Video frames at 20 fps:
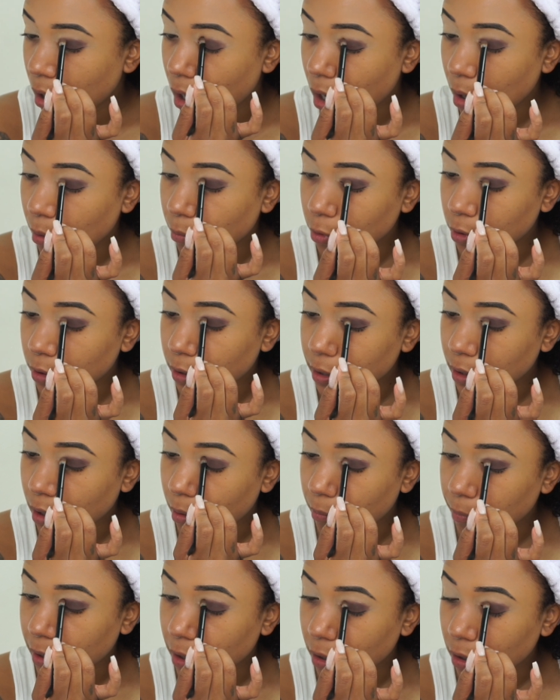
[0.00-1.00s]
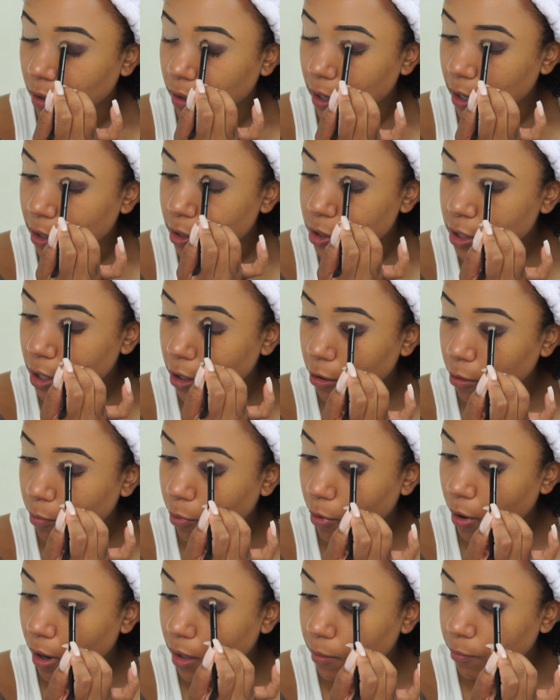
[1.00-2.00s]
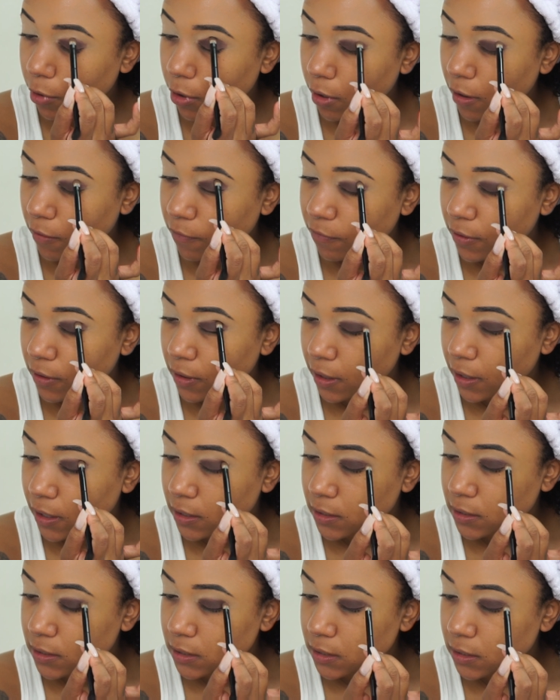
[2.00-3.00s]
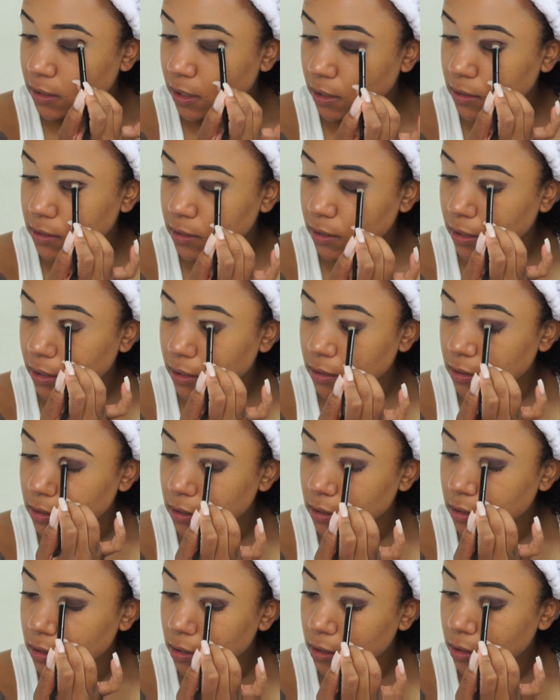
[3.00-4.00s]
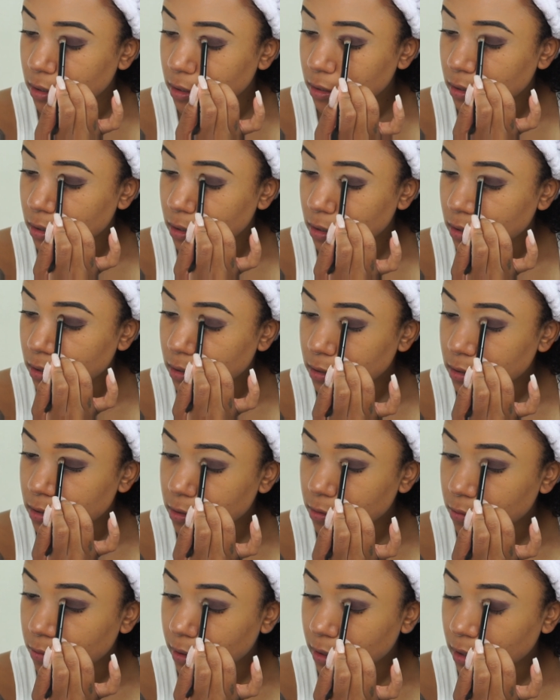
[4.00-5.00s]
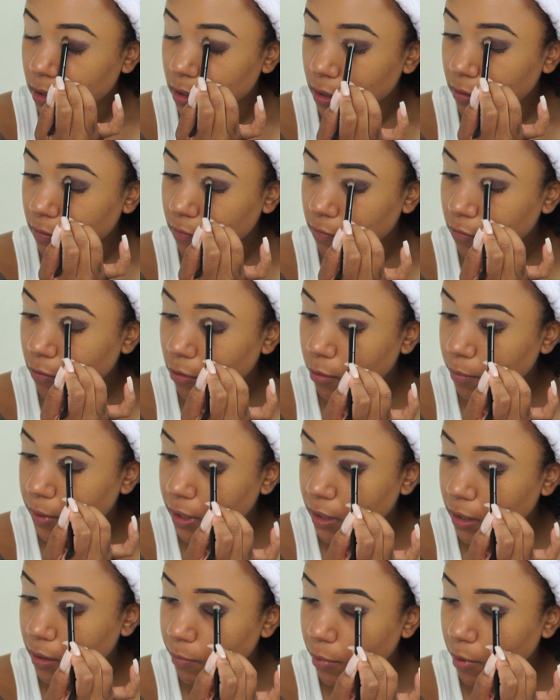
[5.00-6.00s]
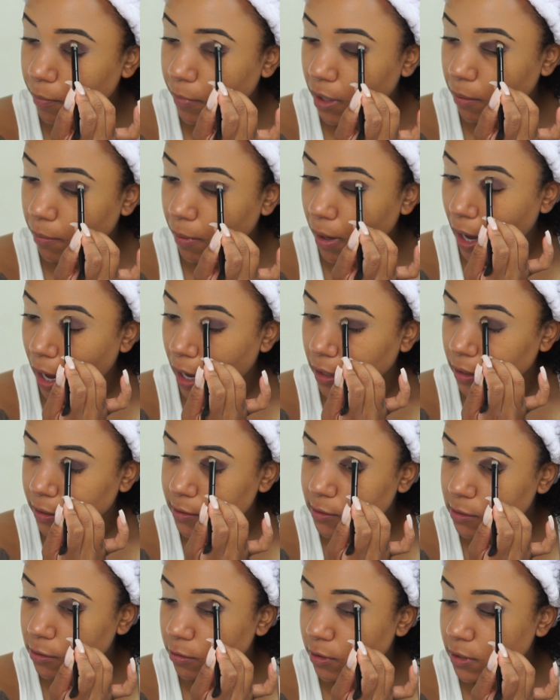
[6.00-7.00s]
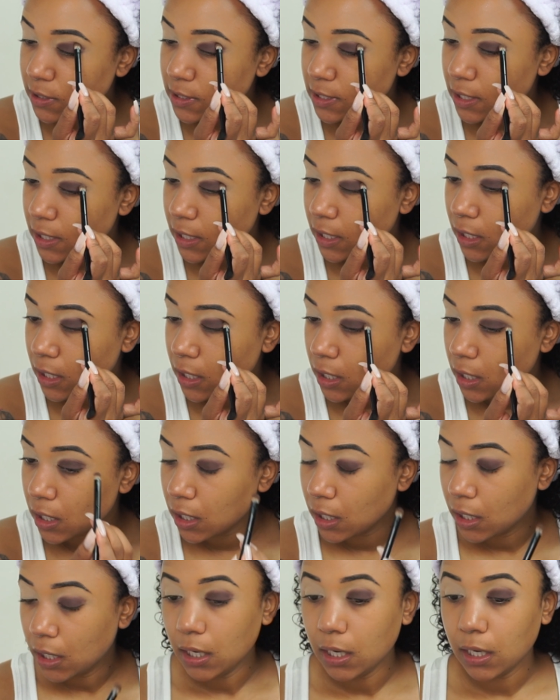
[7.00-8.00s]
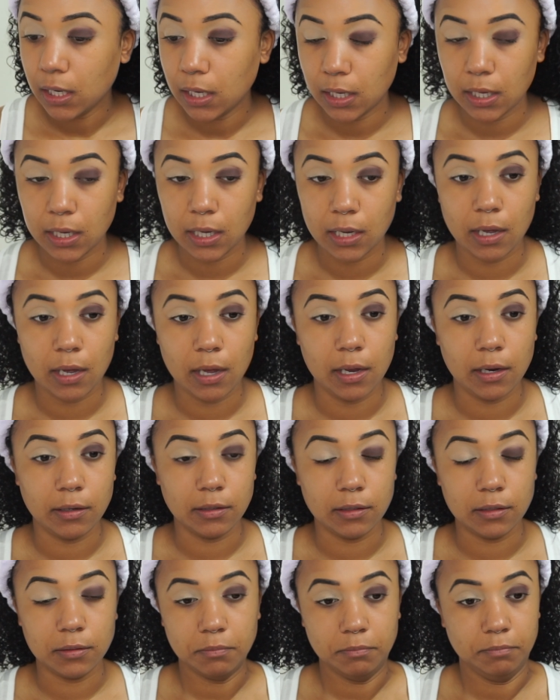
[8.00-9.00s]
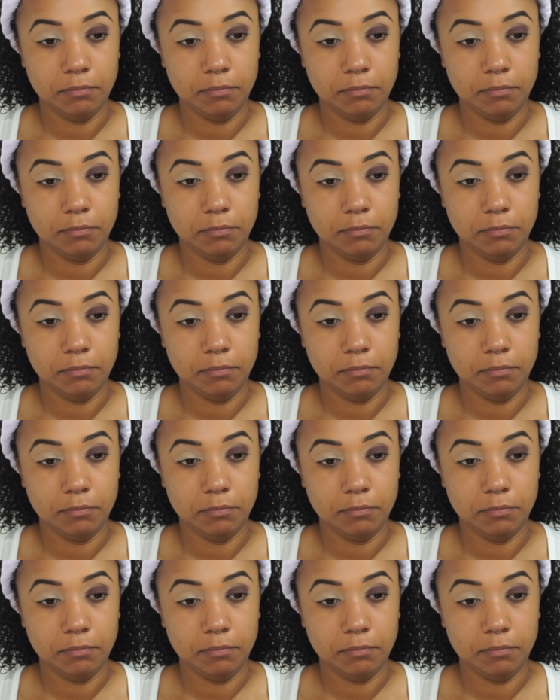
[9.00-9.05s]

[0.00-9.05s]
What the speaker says: I'm really not big on eyeshadow primer. I feel like it doesn't do anything for me but make my eyelids greasy, and